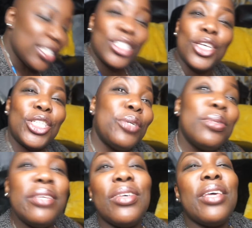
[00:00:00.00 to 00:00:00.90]
So she
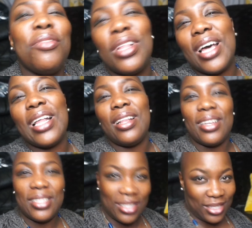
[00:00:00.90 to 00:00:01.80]
was even giving her
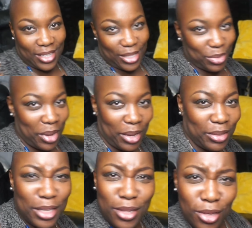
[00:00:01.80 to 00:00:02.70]
lessons as well.
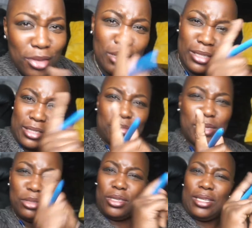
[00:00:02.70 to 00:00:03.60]
You know, you can
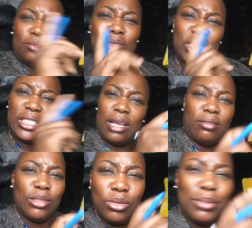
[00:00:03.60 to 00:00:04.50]
sometimes you can share
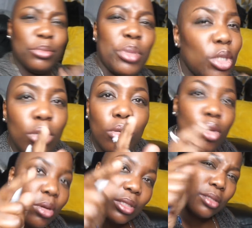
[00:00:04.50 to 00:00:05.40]
on them, but you don't
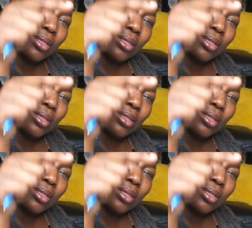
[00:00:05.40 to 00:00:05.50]
go into